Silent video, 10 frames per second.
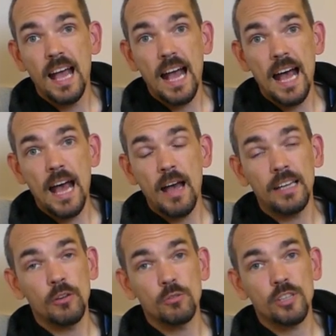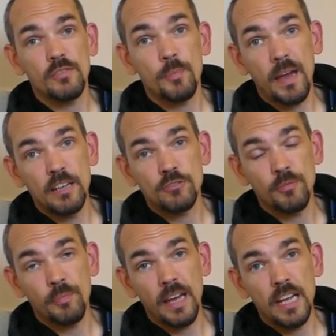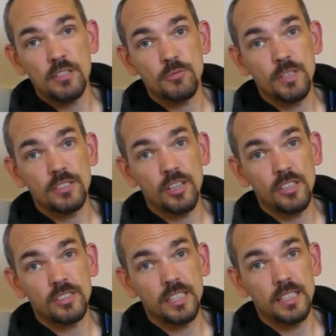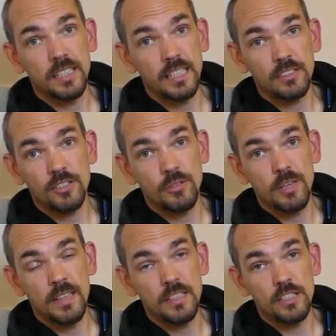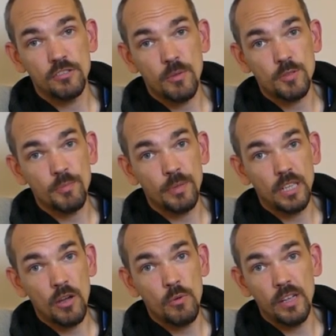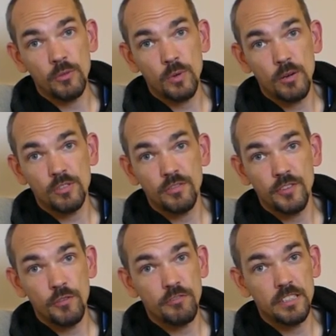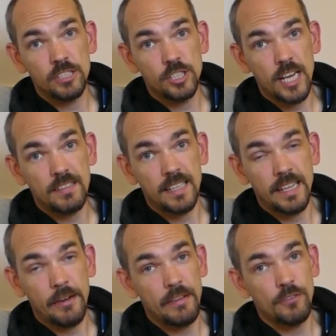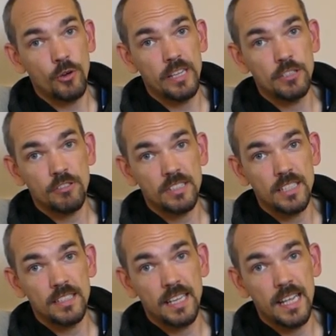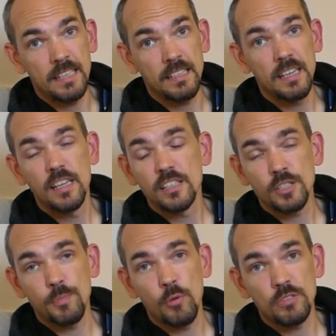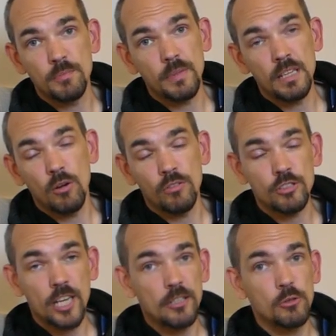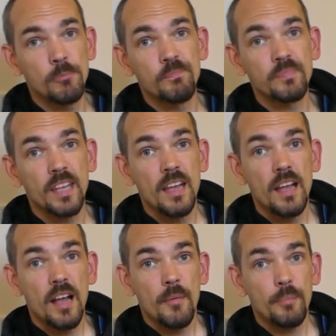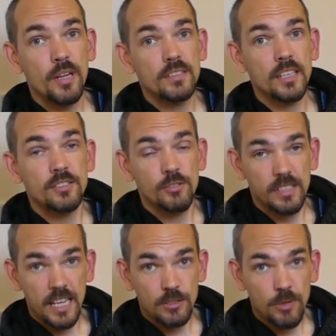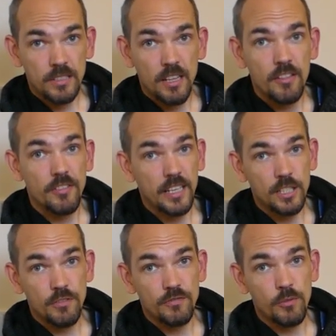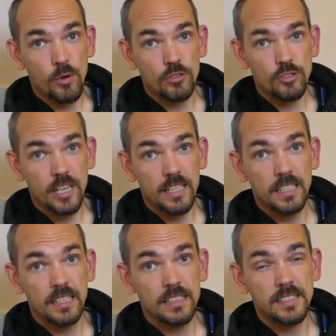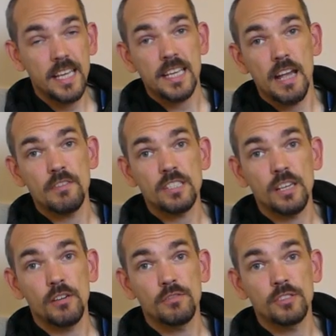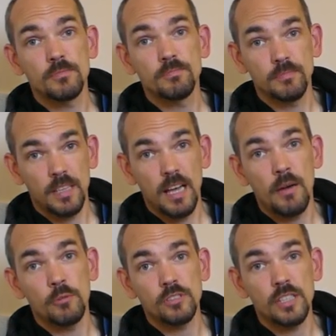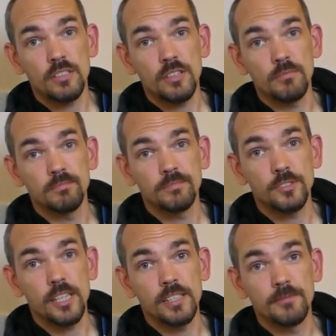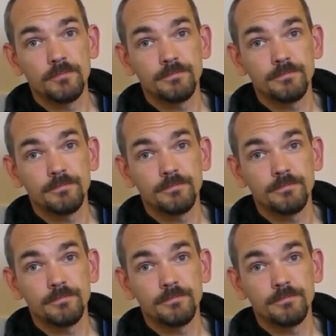And I also have a Patreon page, which I'll stick a link to in the description below as well. So feel free to check that out if you're interested in supporting me or the channel. But until the next one, thank you for watching. Take care of yourselves and we'll see you soon. Cheers.